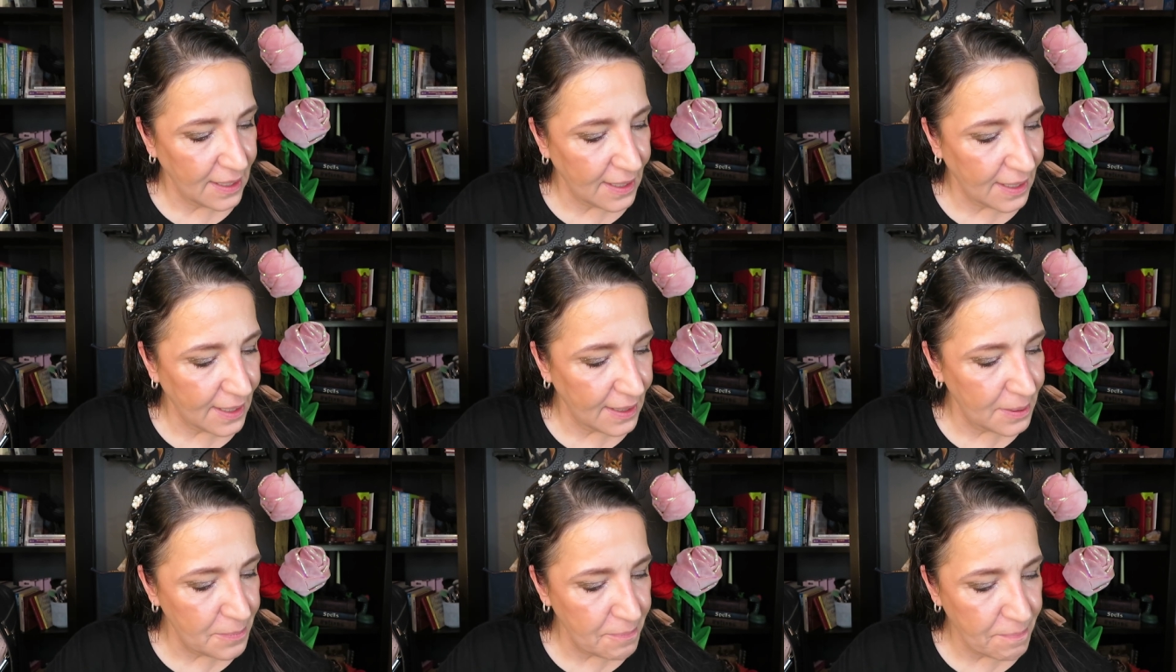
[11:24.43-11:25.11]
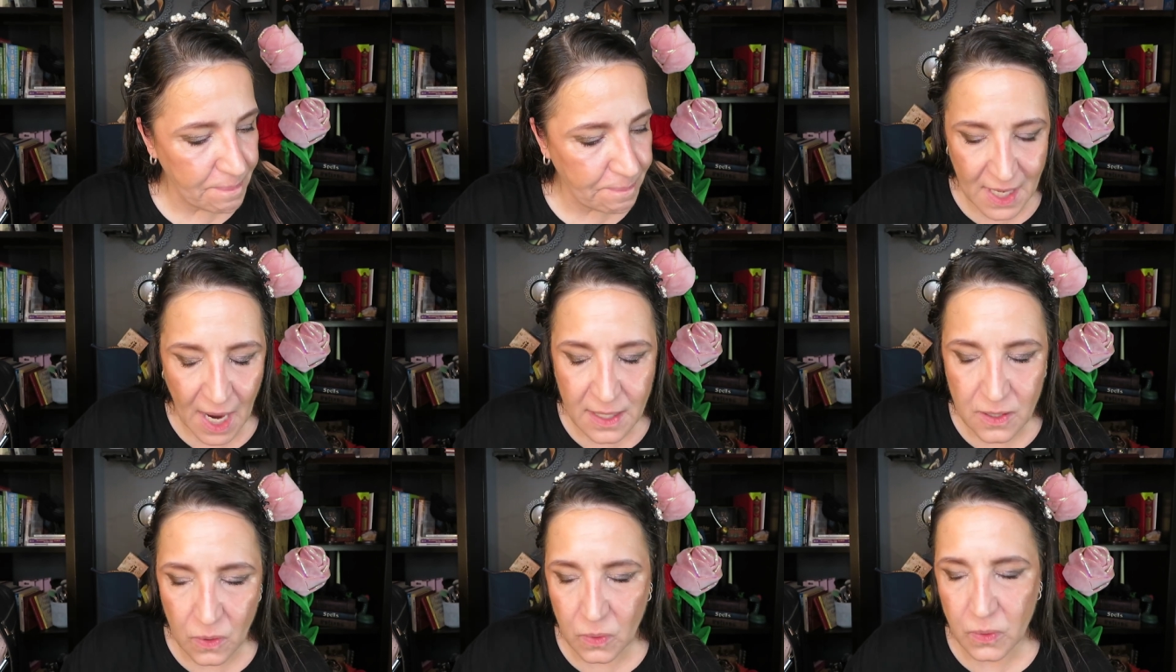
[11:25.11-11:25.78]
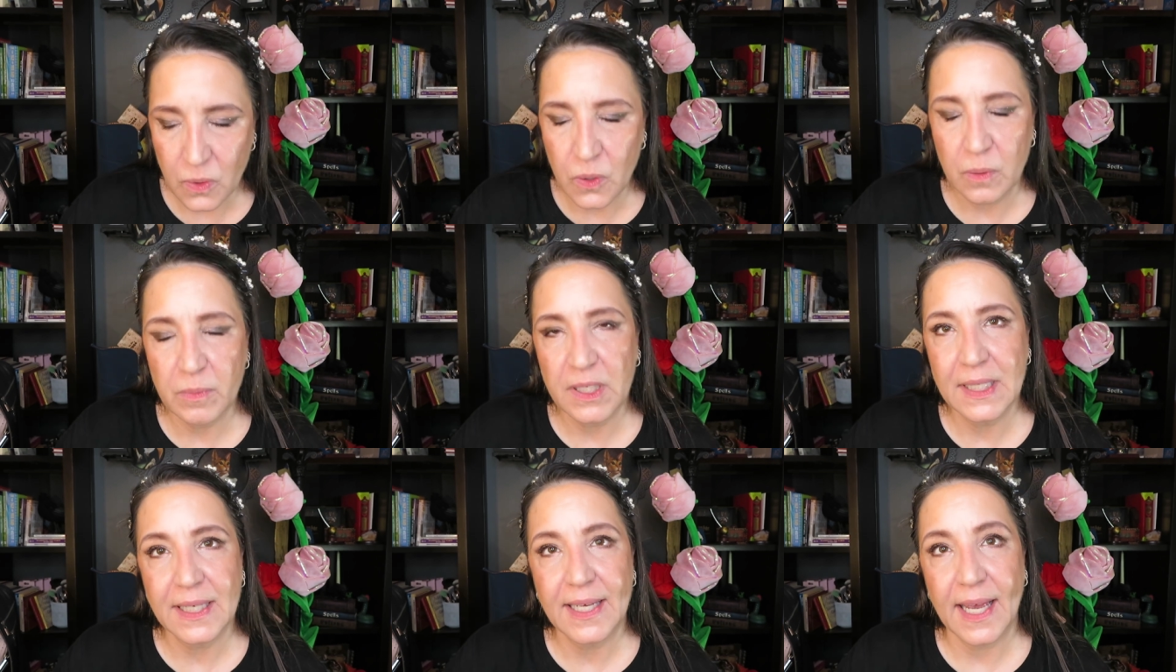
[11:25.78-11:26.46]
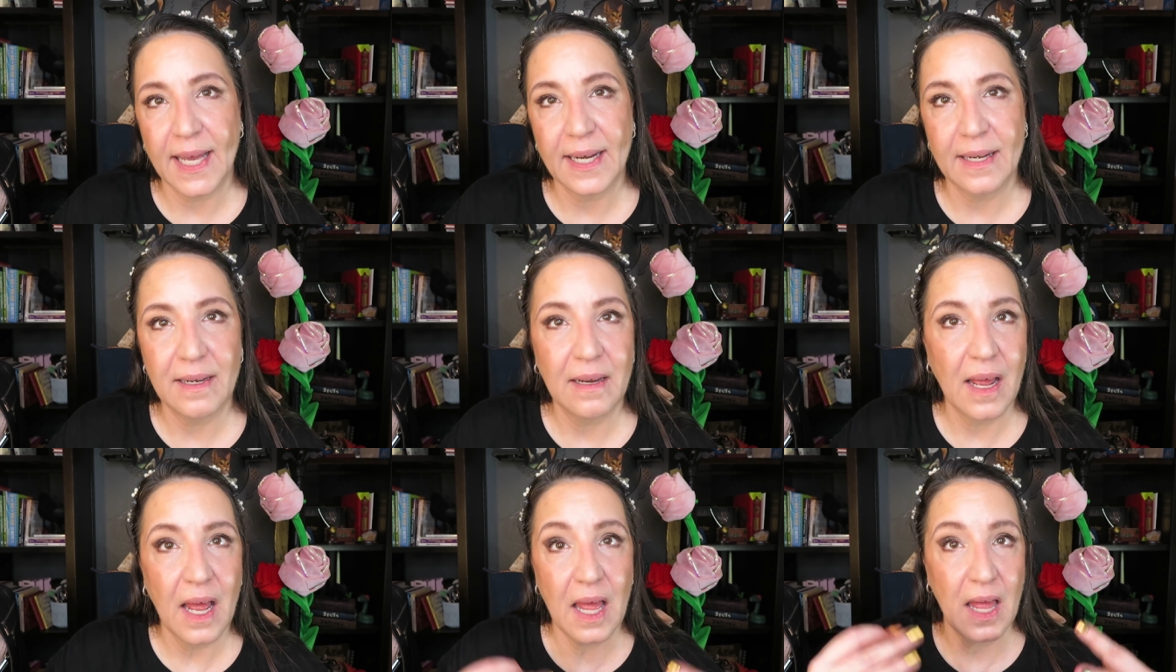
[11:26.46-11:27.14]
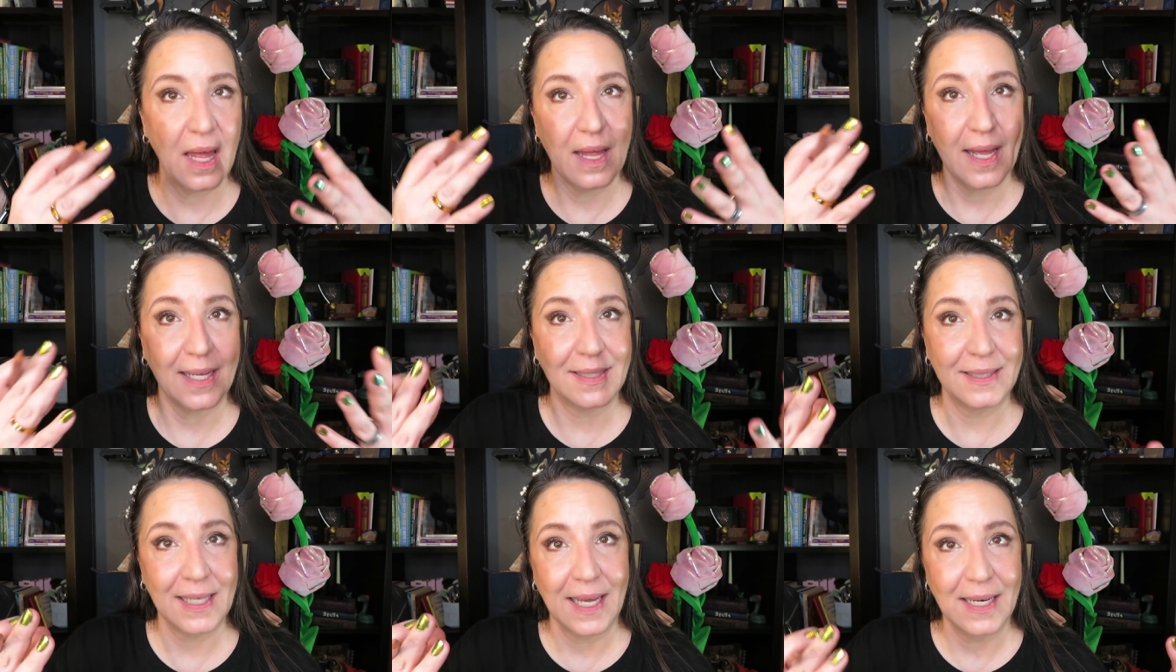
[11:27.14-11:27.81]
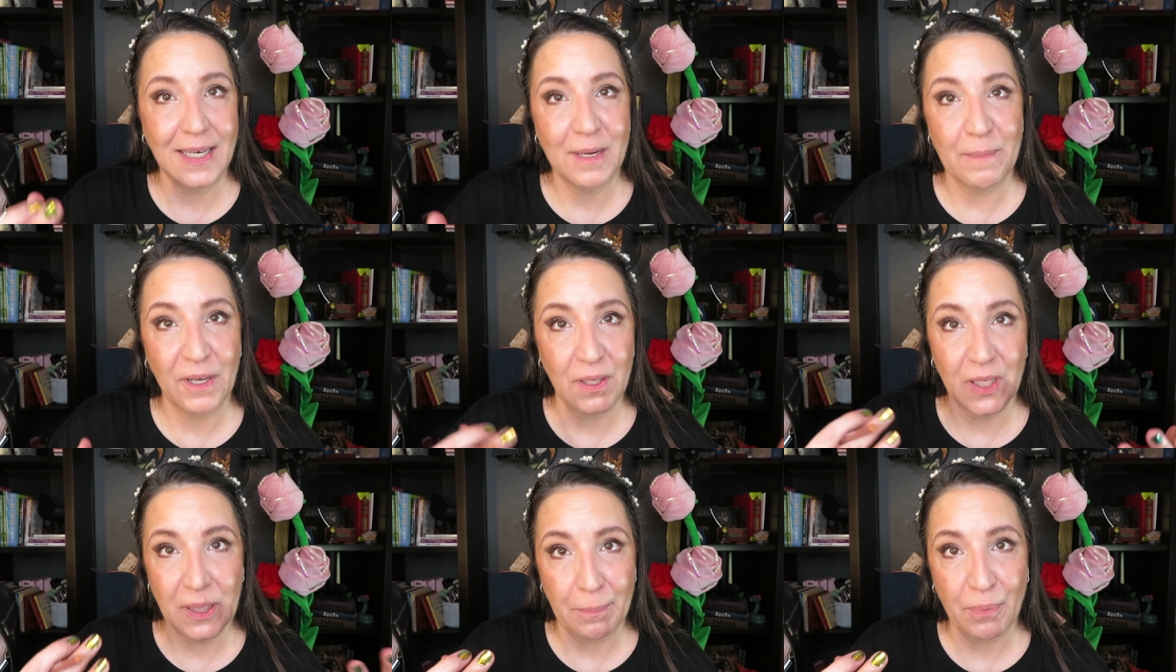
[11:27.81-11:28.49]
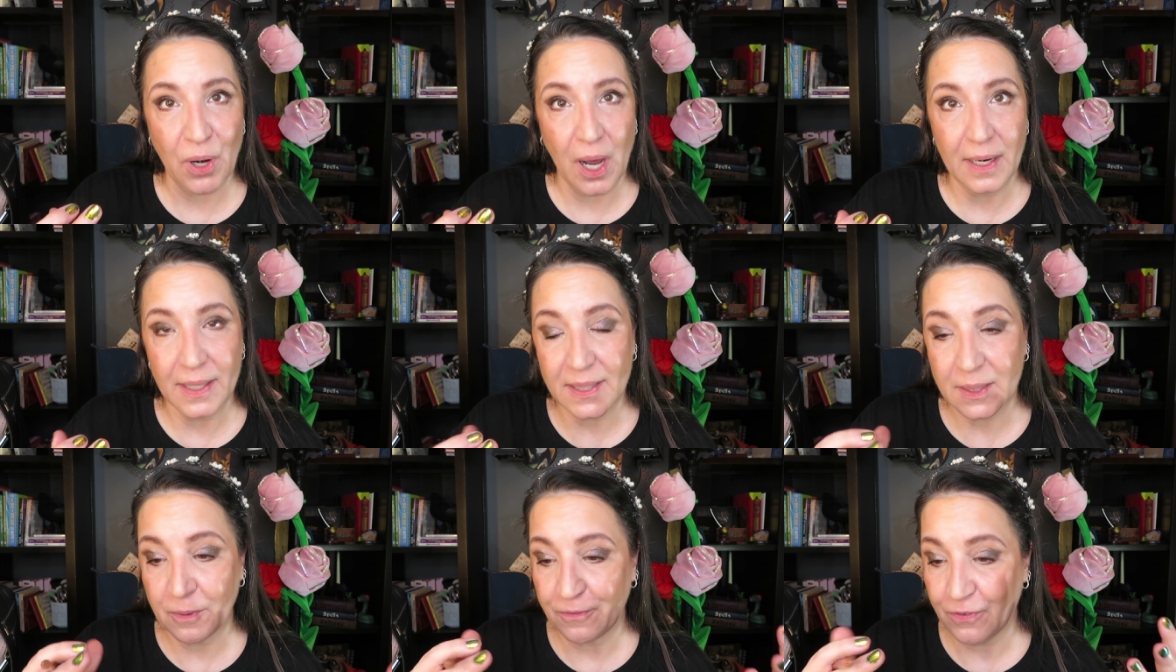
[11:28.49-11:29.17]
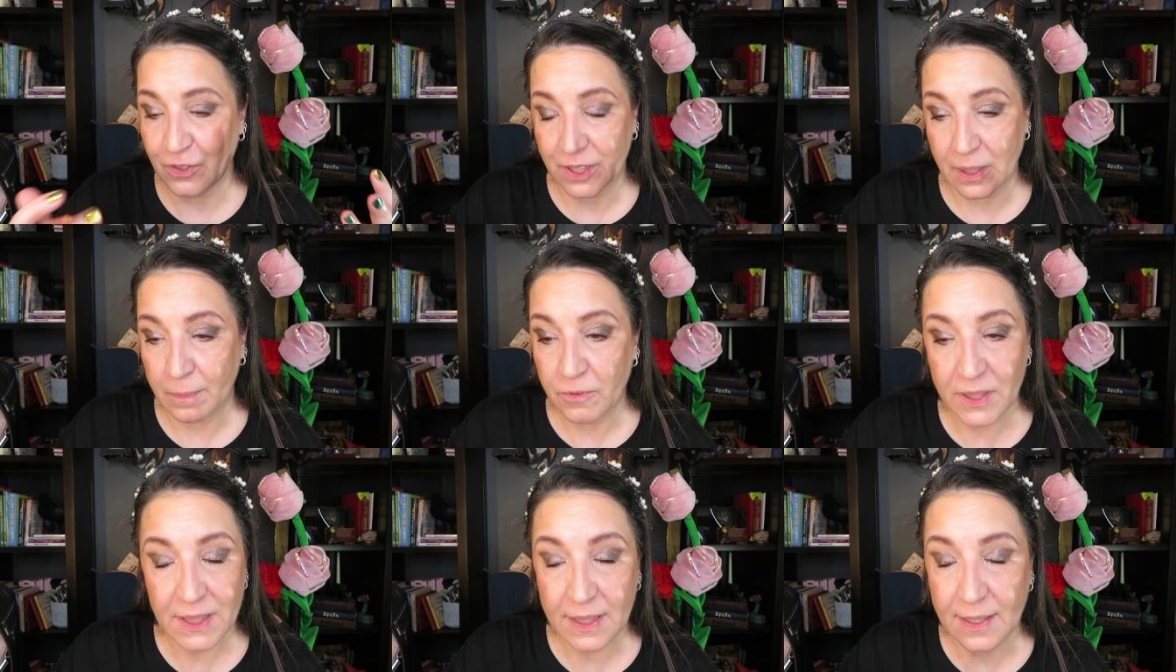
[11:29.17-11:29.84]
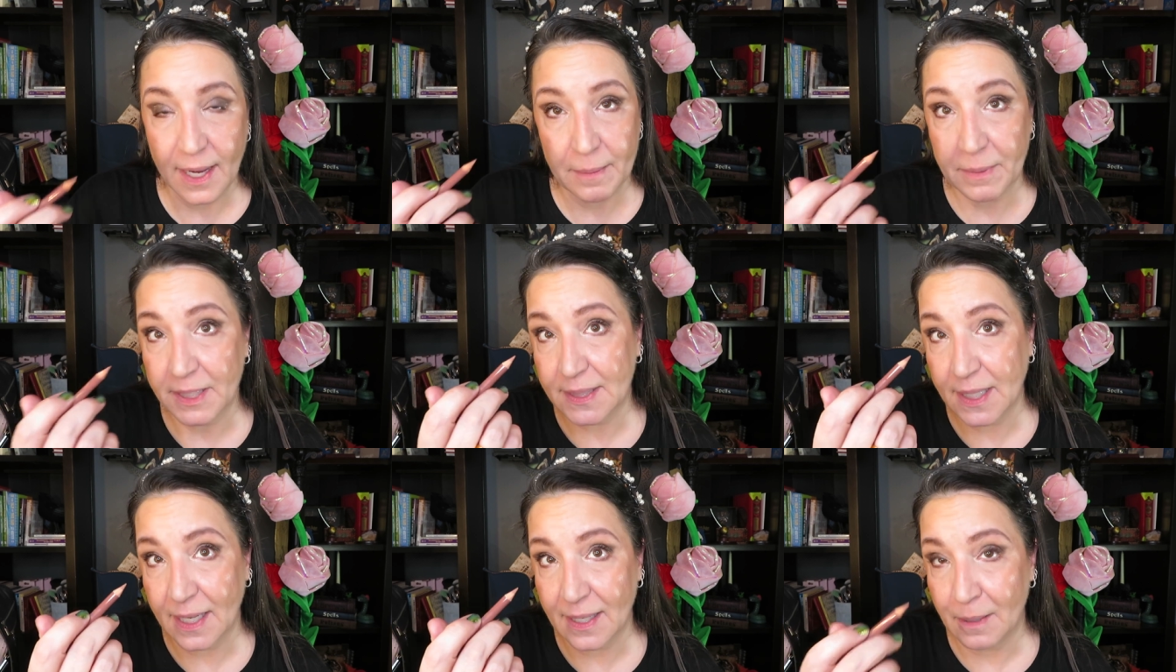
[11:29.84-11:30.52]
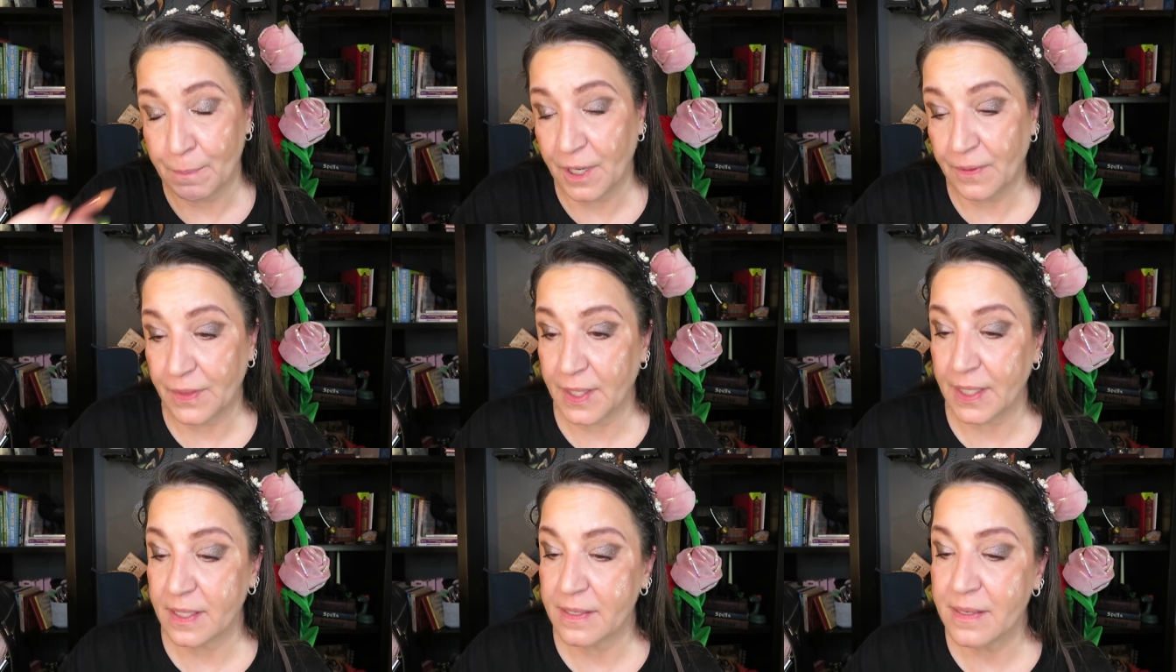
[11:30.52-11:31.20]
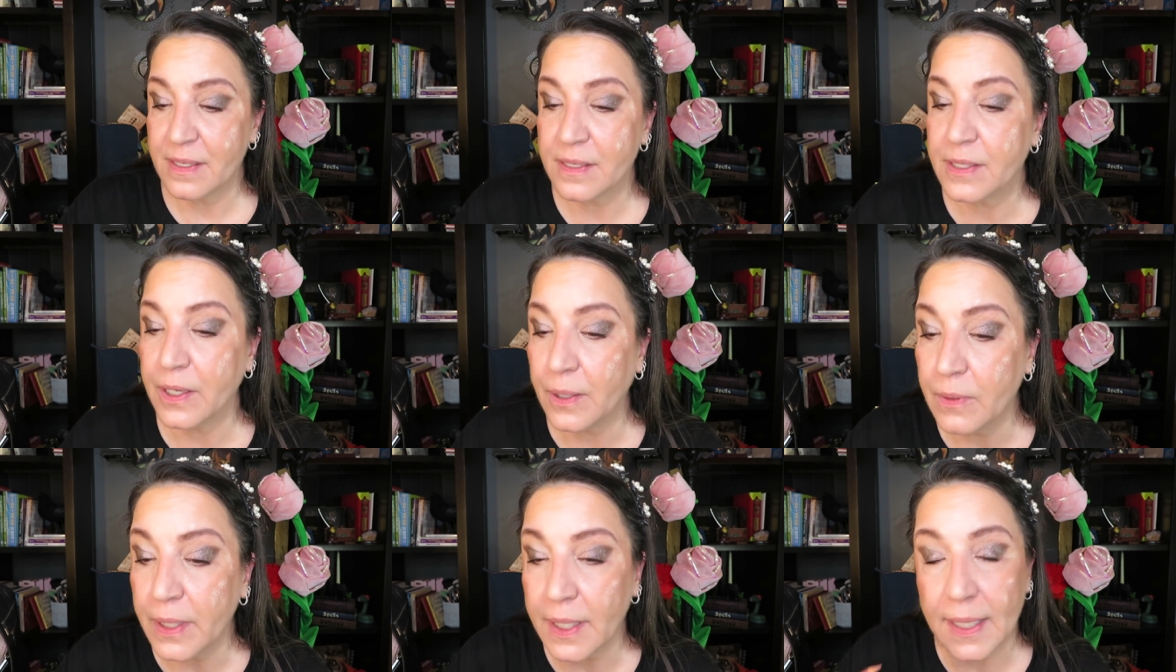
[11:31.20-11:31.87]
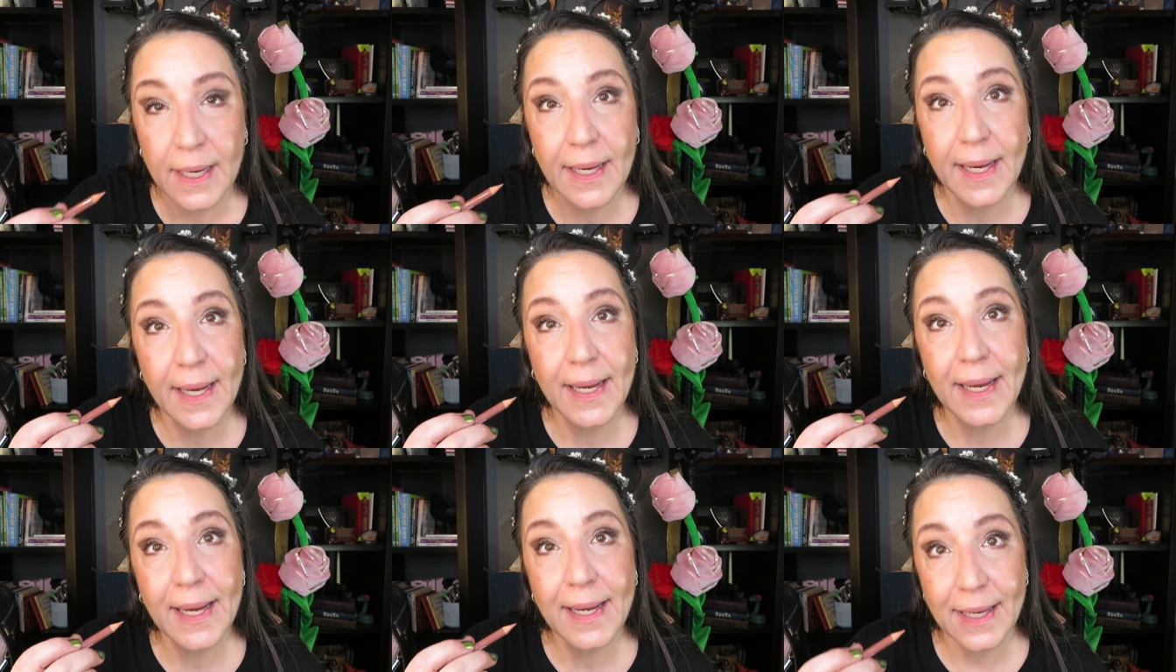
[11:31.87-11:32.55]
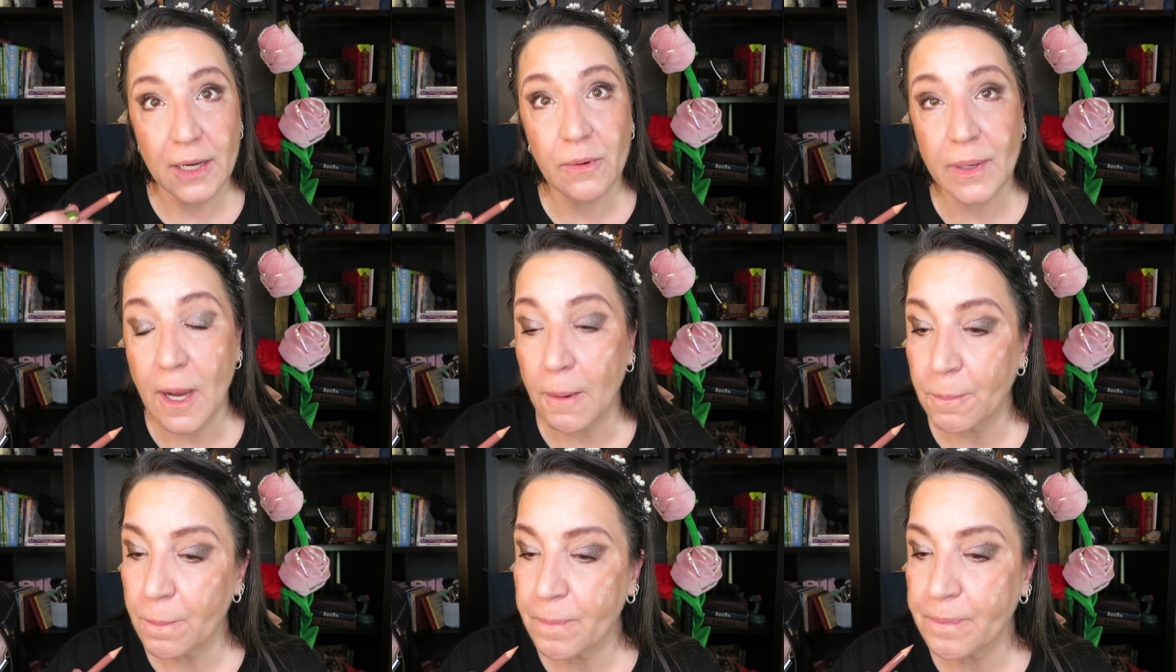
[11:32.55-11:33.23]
Um, I don't normally get excited about lip products, but for some reason I'm excited about this. So, here we go.